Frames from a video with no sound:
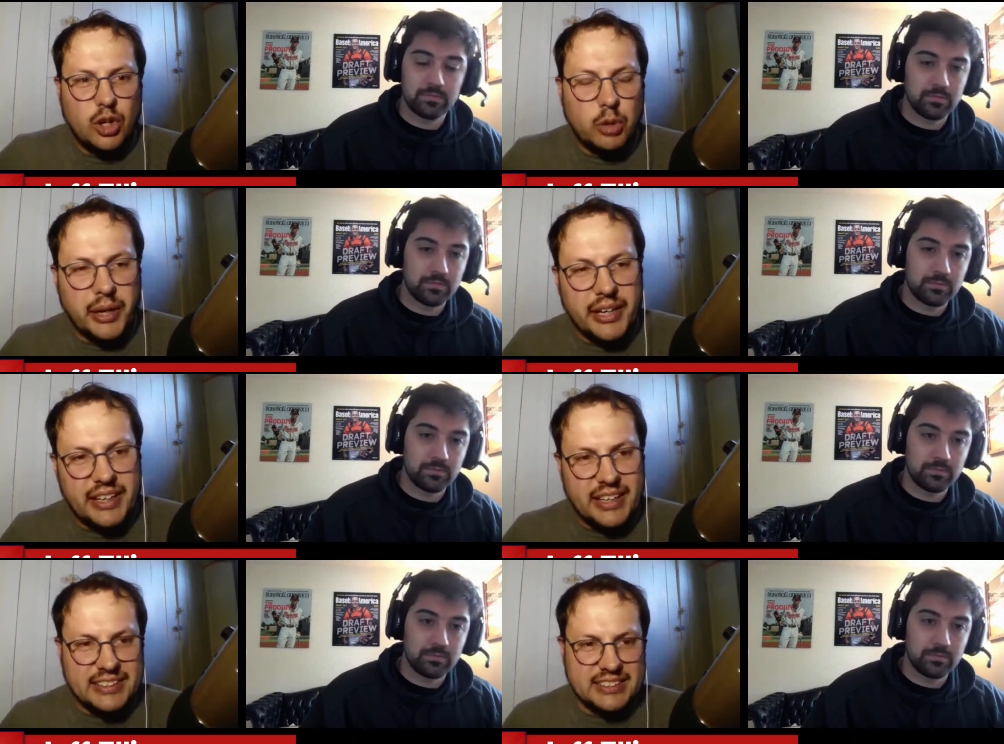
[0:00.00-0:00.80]

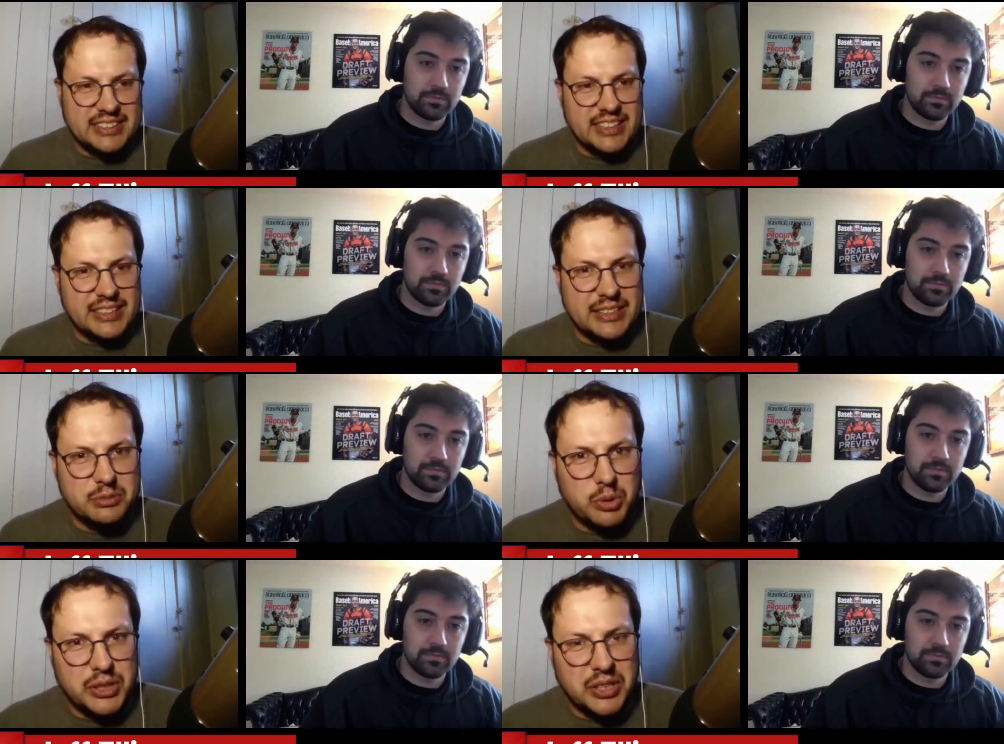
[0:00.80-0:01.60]
Speaker 1: Albright at Kansas State at
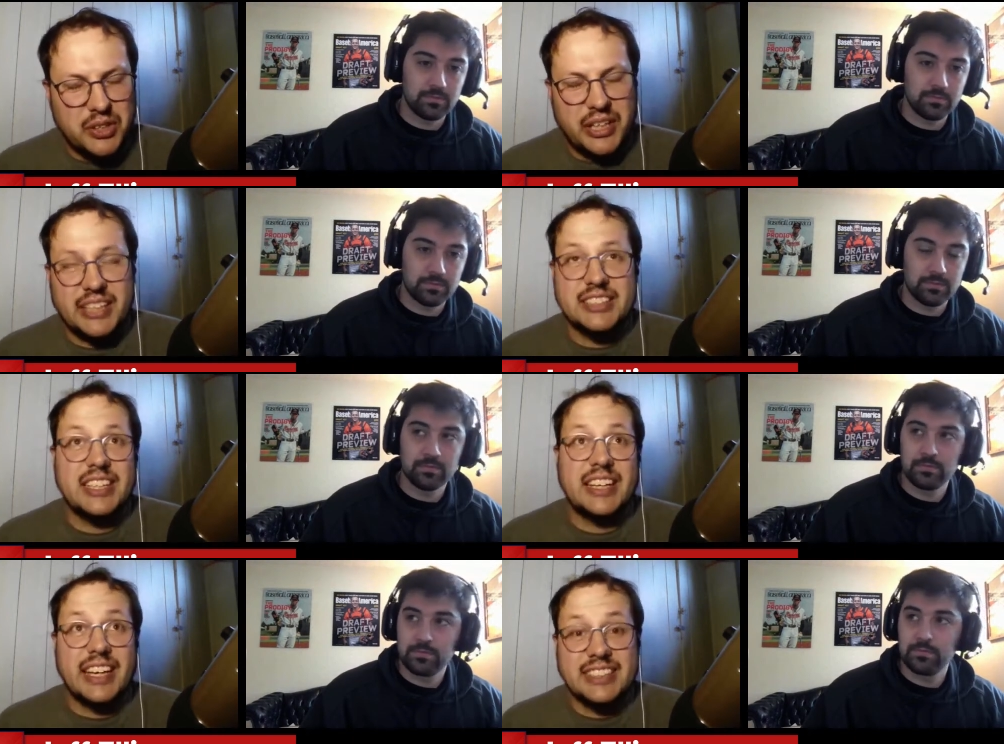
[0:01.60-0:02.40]
this point, or
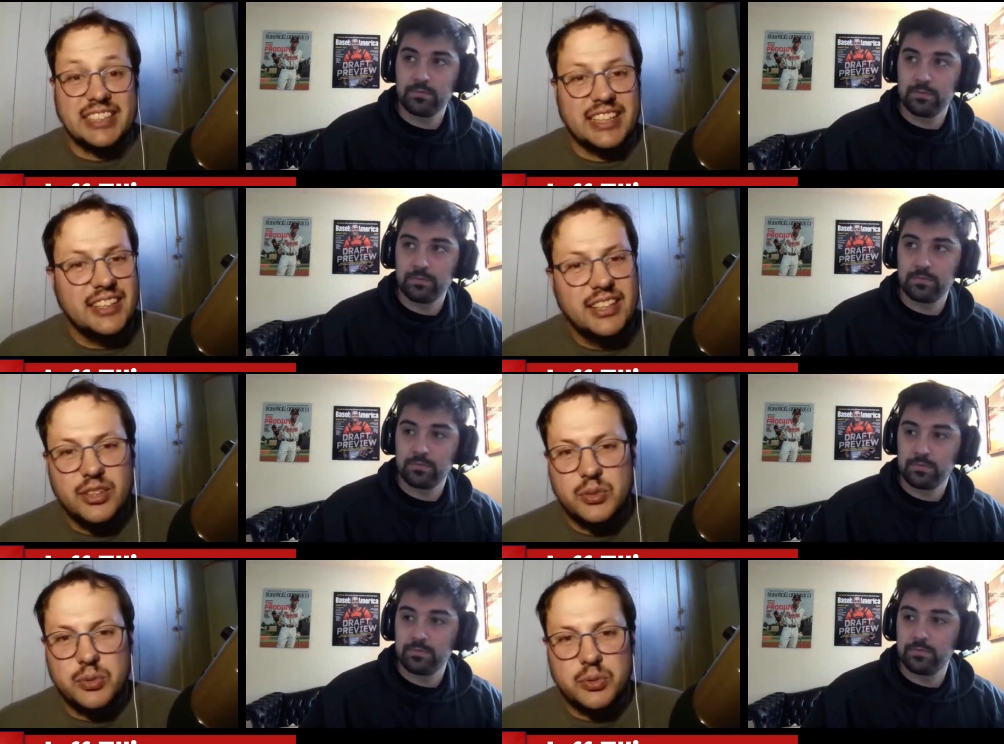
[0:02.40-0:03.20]
Kansas State, Kent State.
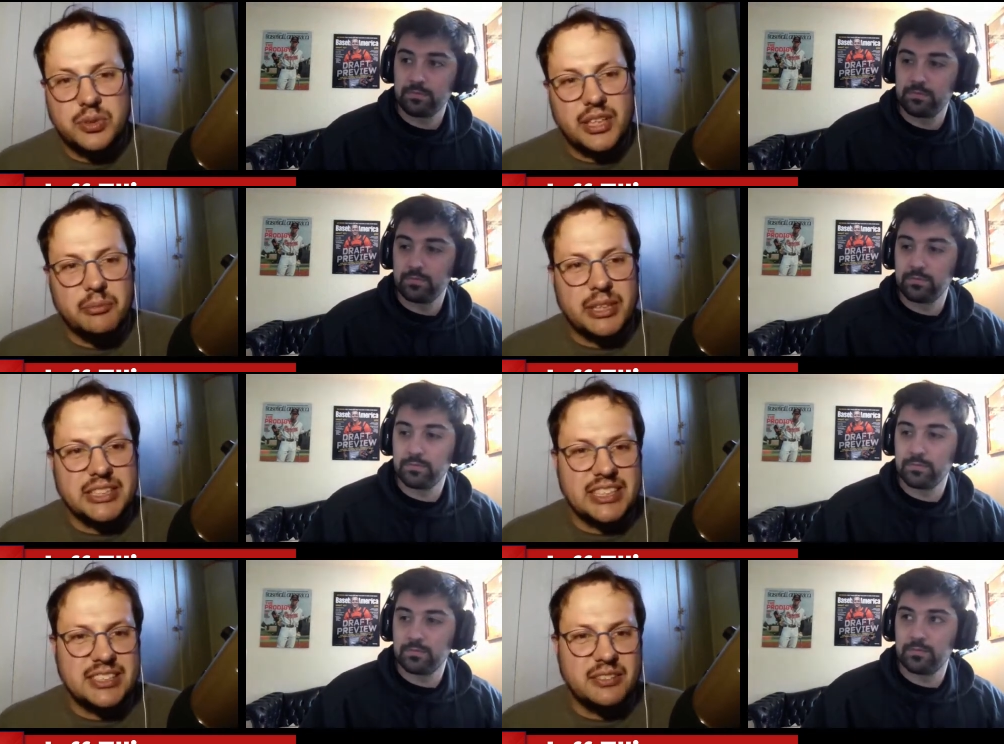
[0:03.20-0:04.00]
Ooh, getting
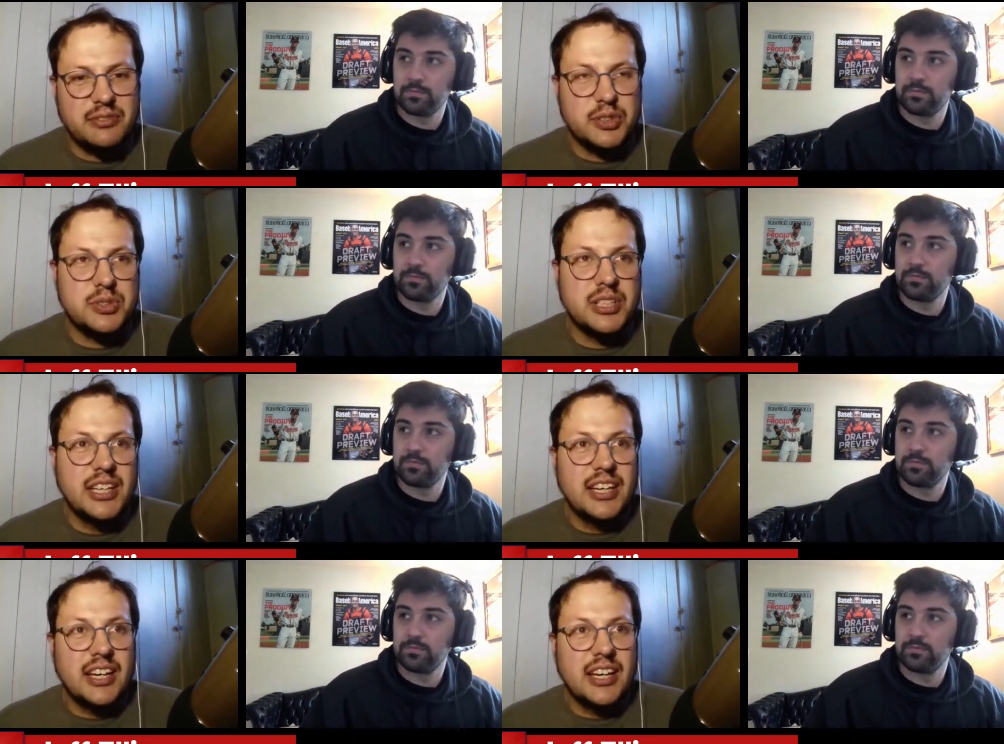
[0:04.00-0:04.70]
my states confused.